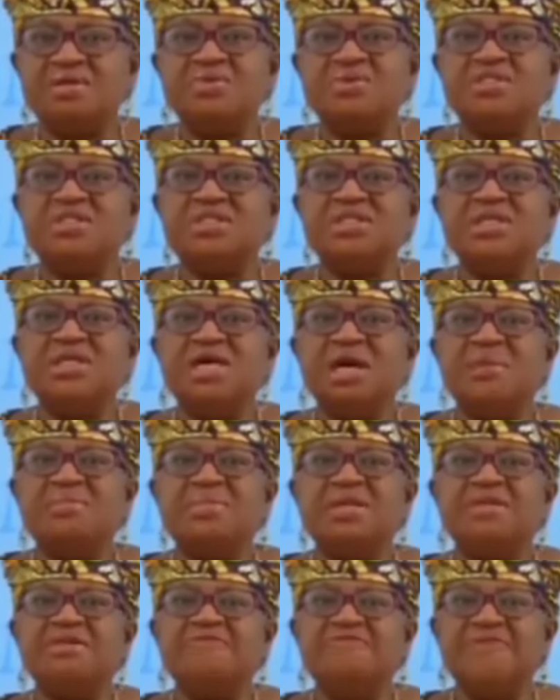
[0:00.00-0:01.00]
to see how
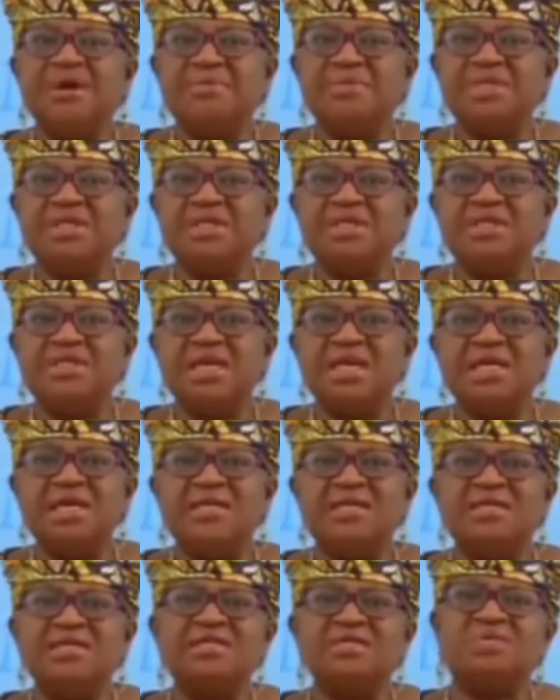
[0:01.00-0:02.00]
many families had
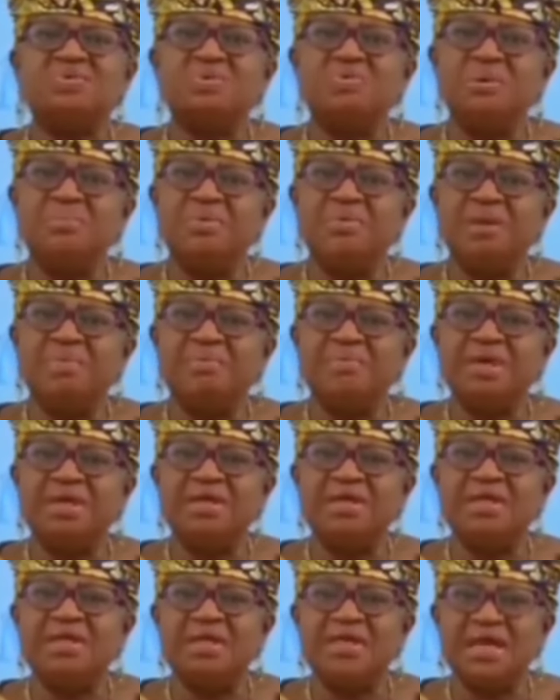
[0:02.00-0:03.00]
at least one member
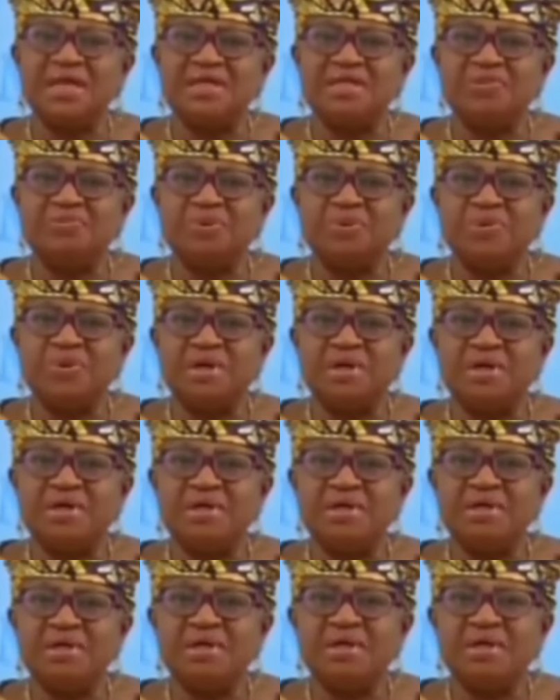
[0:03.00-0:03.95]
in the diaspora.